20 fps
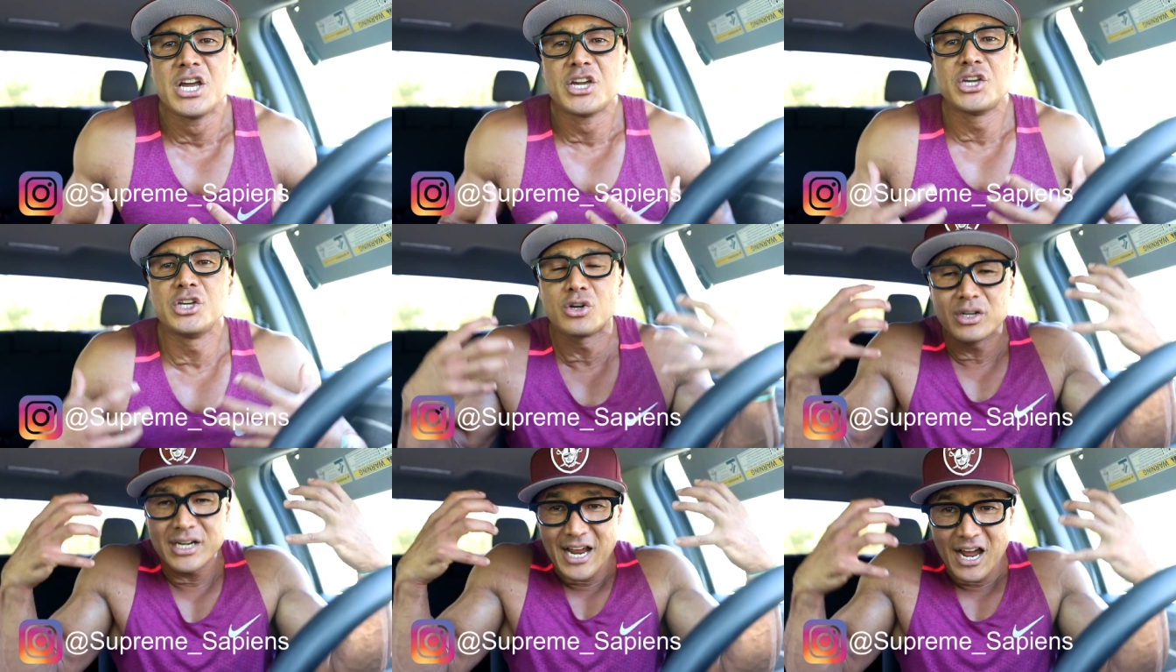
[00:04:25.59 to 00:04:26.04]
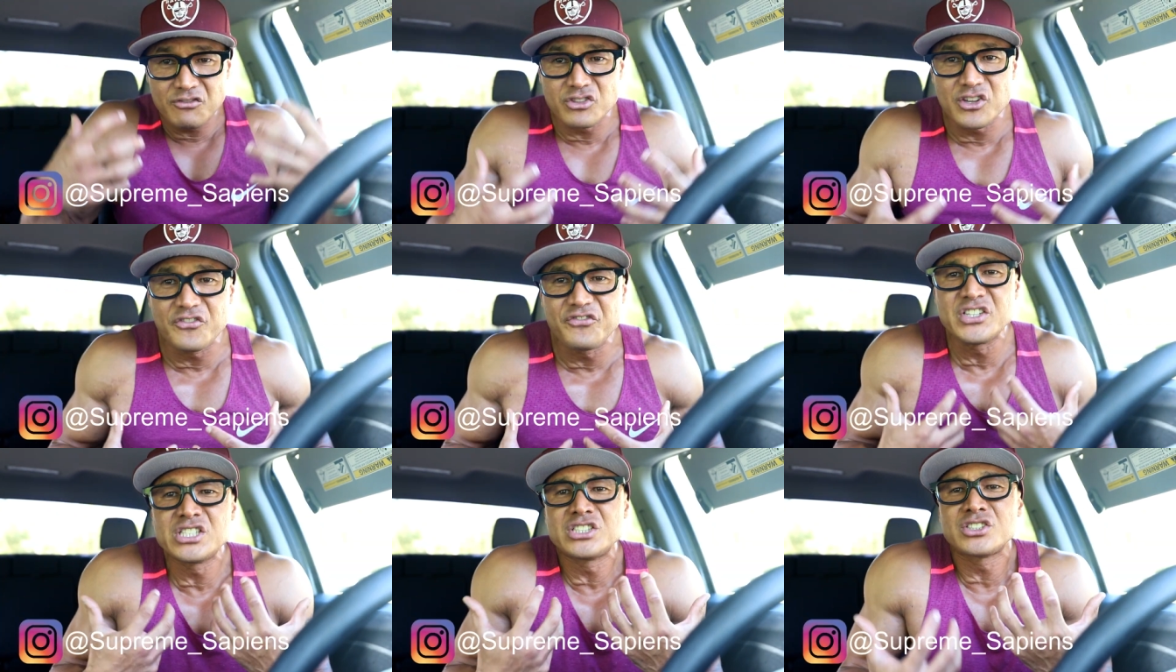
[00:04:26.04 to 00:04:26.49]
You don't have
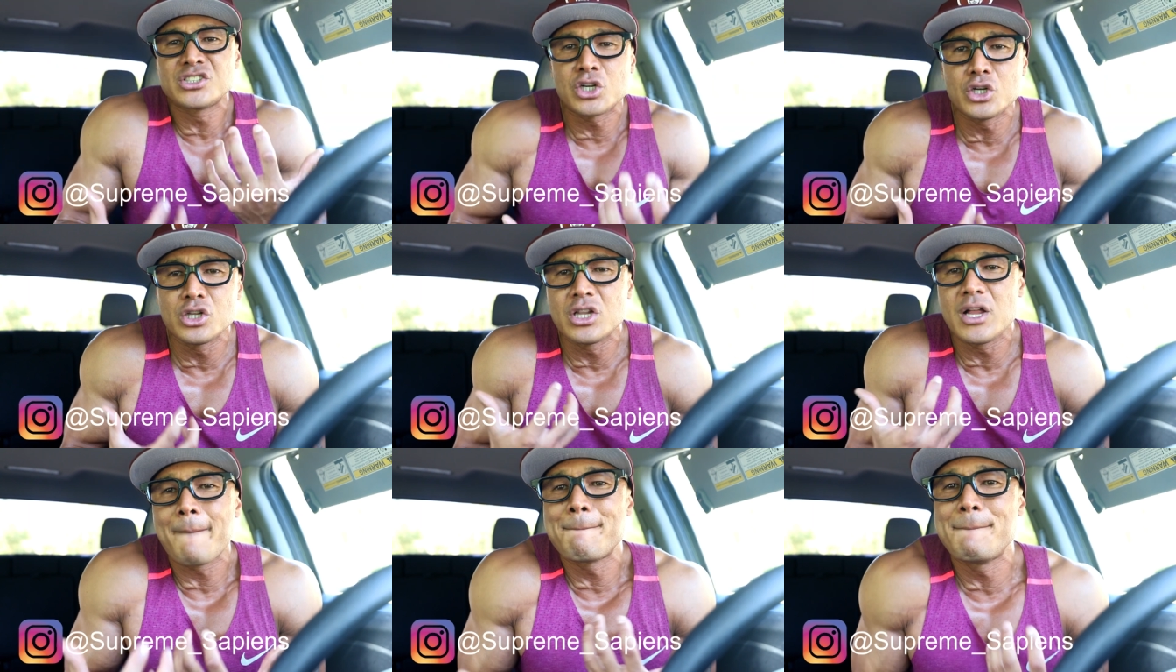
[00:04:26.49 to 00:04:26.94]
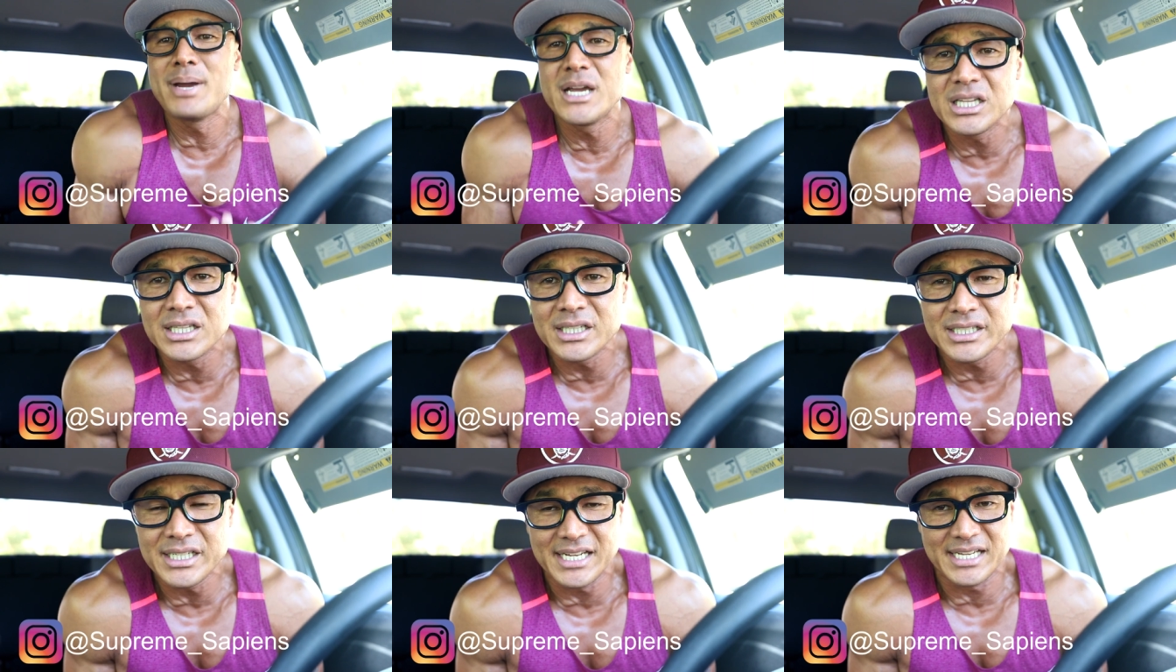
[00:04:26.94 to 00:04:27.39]
the physical
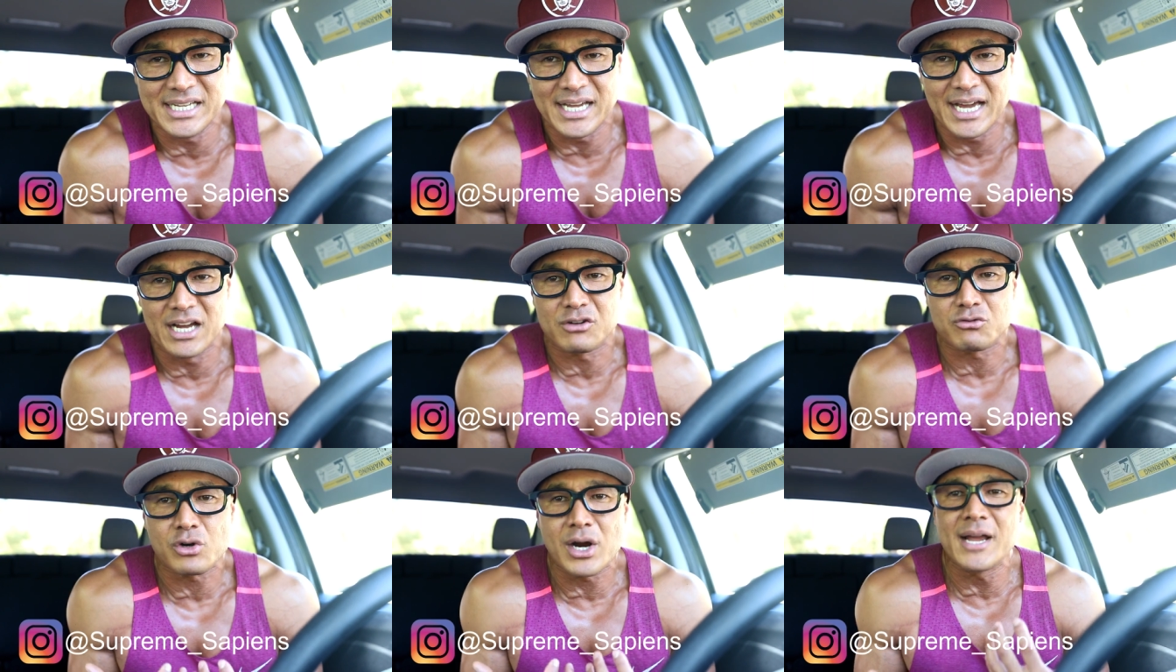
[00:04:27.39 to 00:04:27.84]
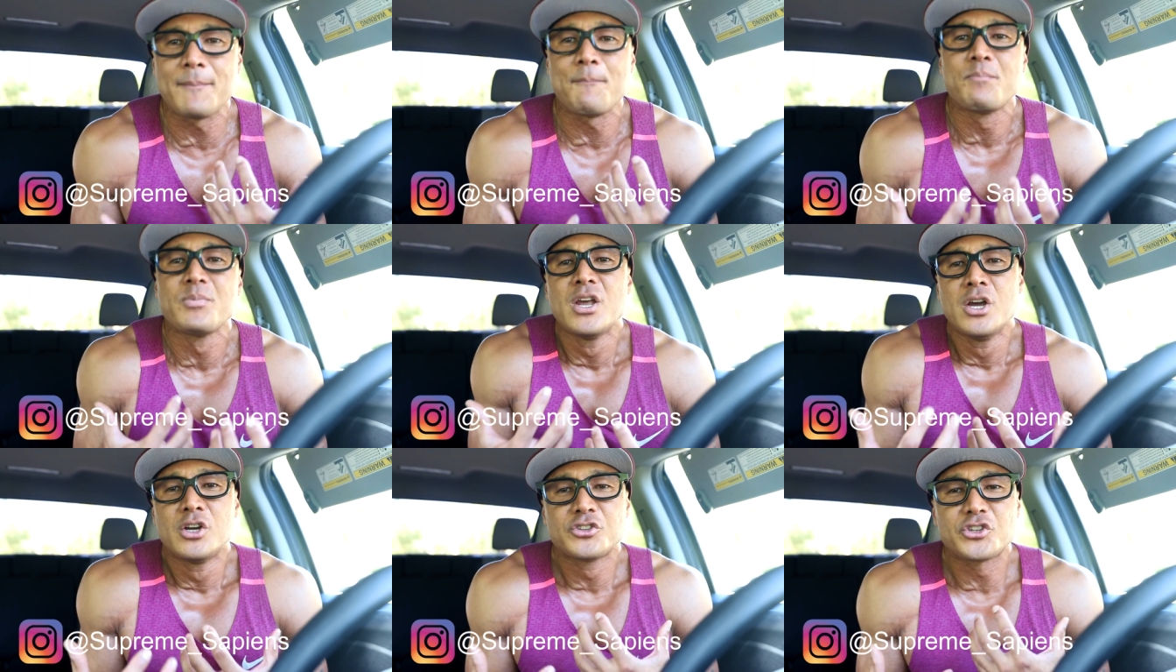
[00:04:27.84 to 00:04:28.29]
ability yet, right?
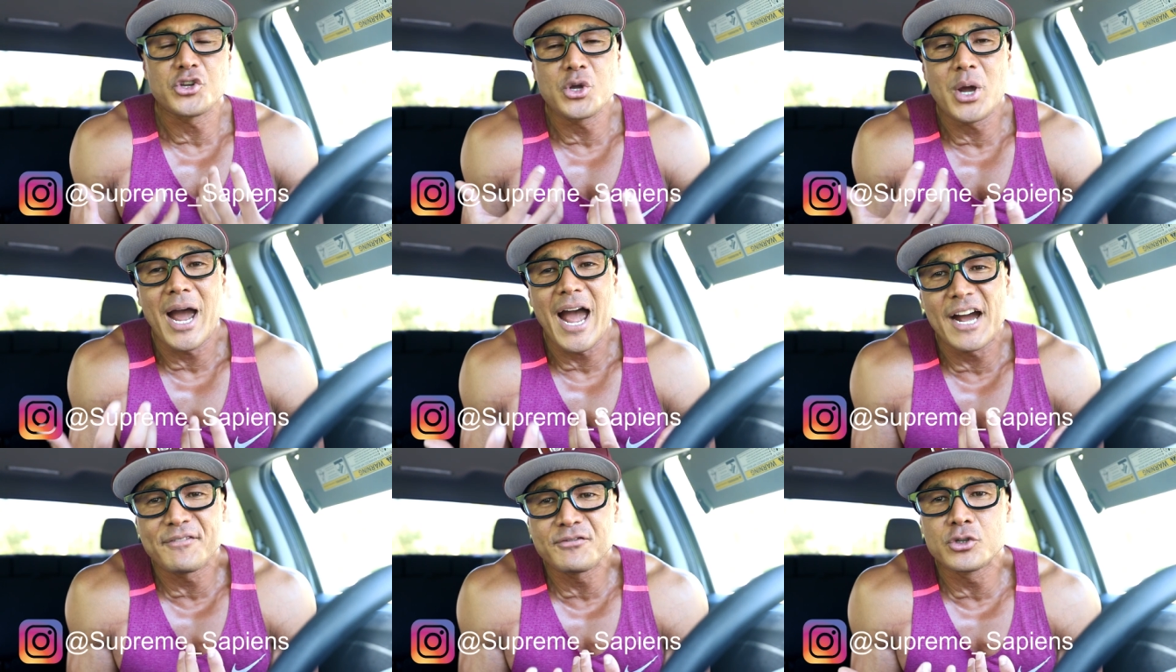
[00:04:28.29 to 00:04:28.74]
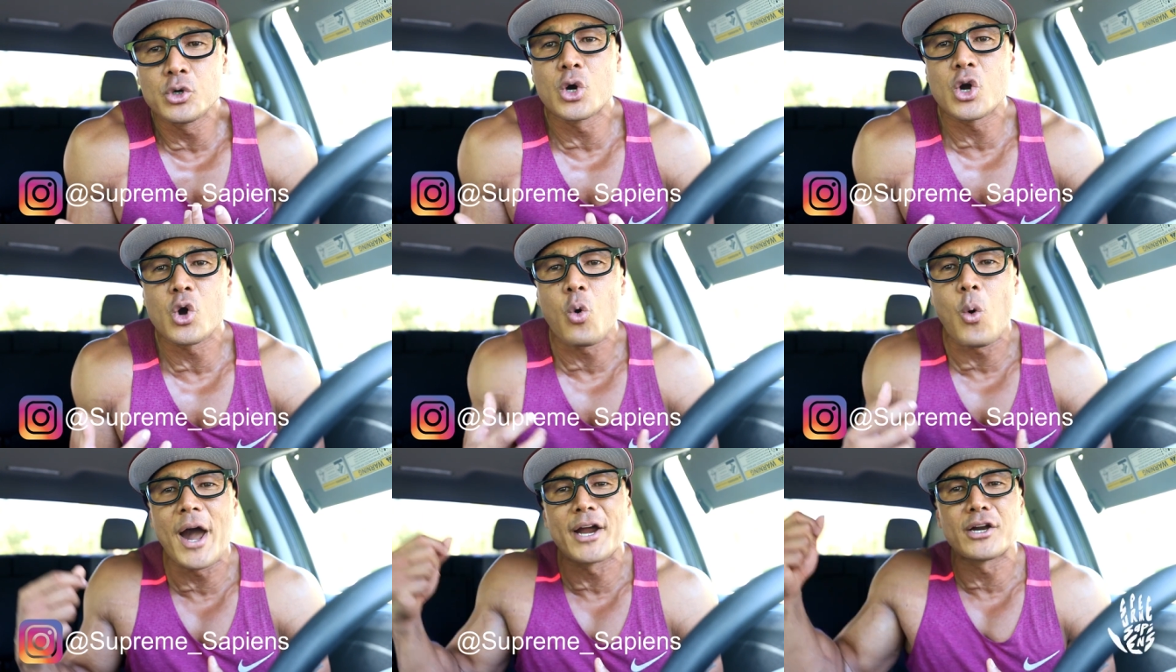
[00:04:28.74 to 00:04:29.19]
right? So you have to
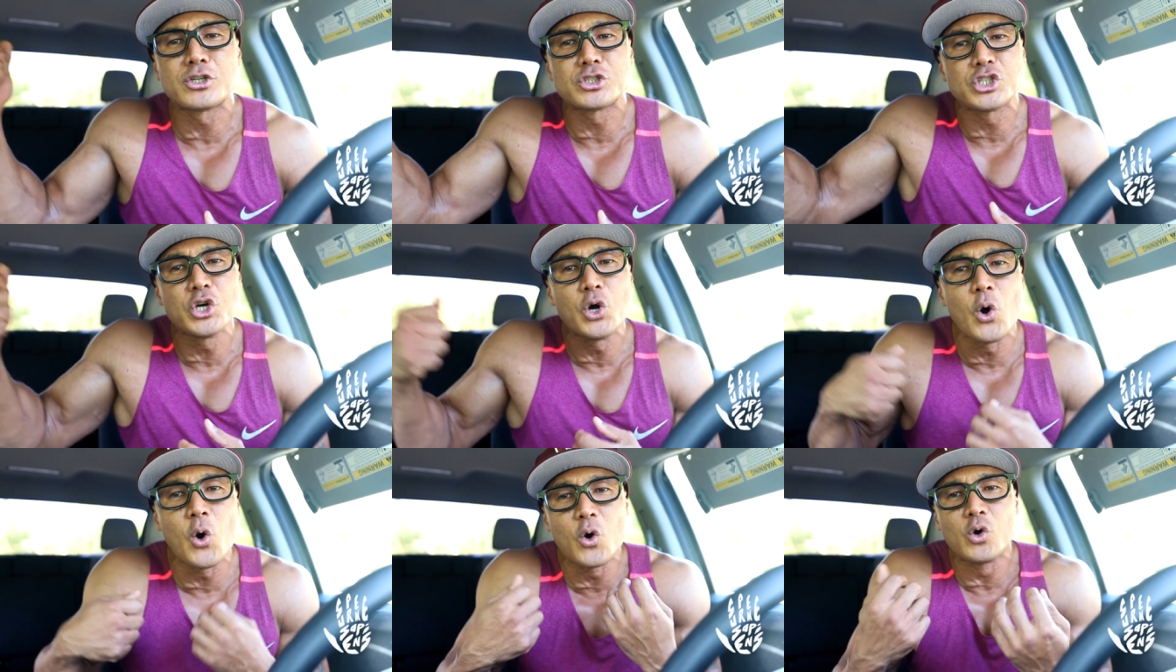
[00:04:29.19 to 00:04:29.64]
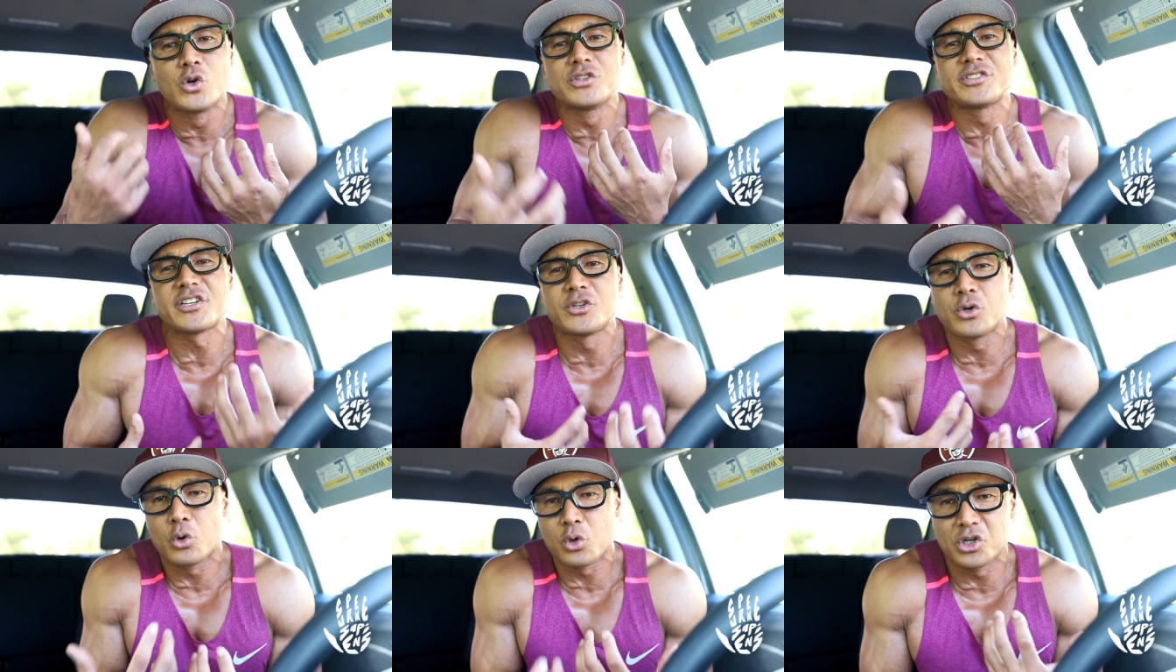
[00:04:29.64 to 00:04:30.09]
acquire
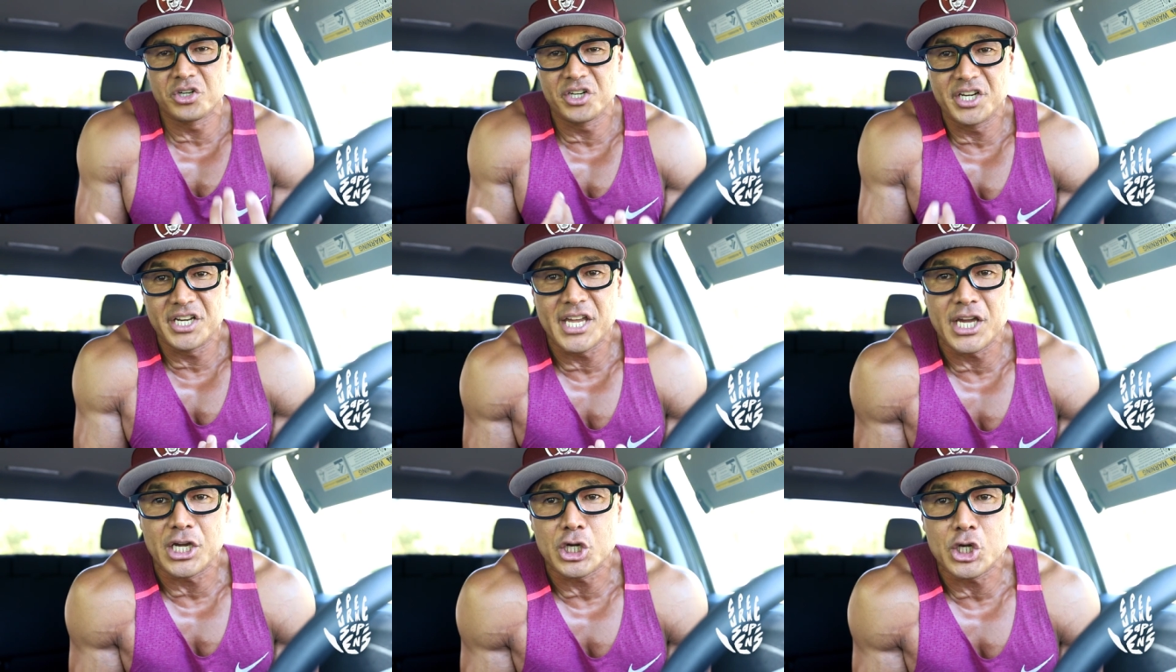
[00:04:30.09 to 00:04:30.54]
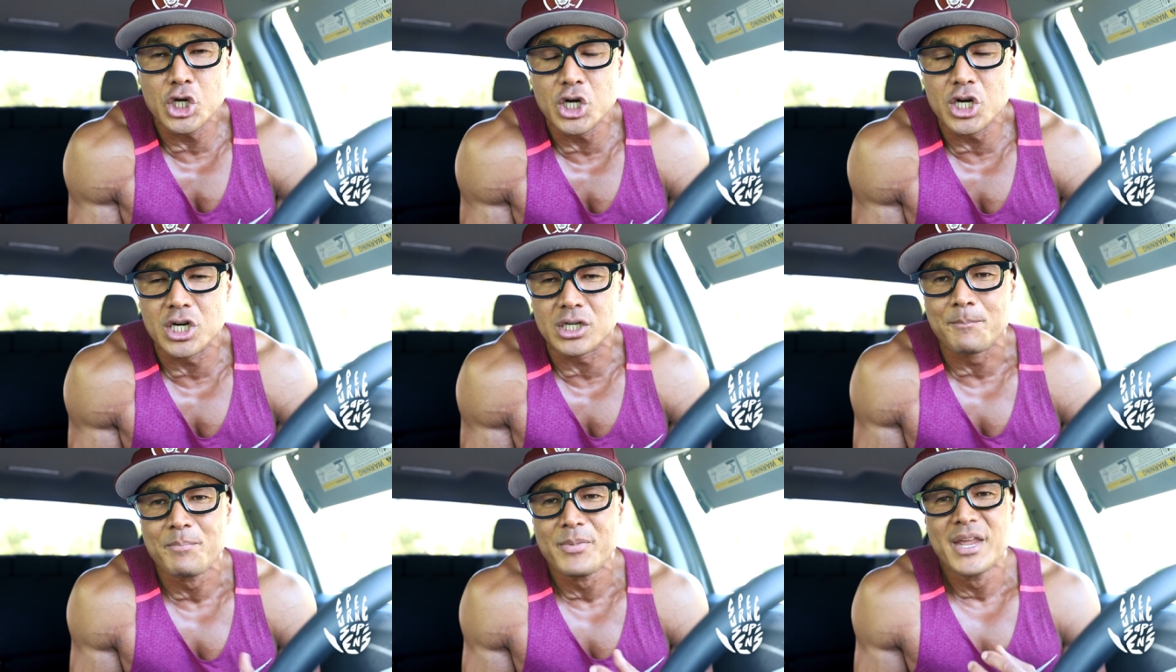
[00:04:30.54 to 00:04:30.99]
tools in order to get
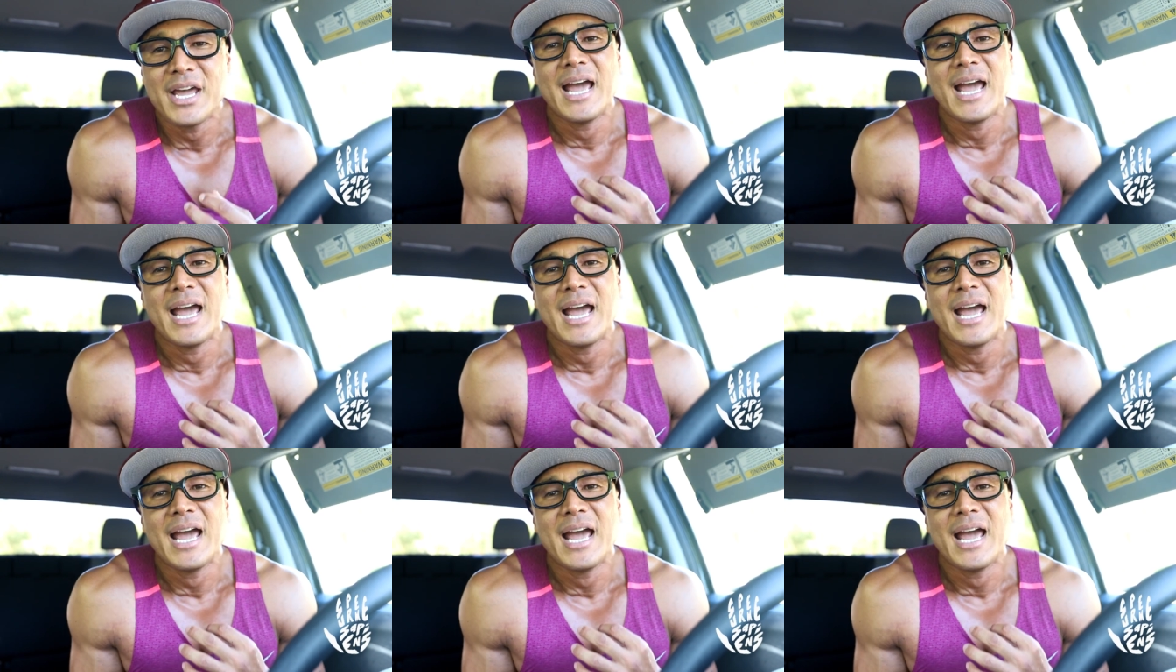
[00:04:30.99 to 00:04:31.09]
good.